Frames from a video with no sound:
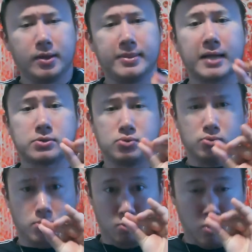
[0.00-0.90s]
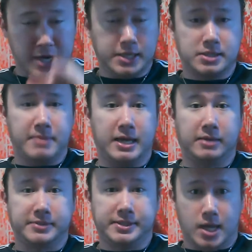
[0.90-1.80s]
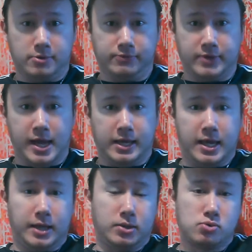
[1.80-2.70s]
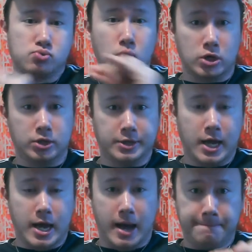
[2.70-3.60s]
that's wanting to make himself, aka the world,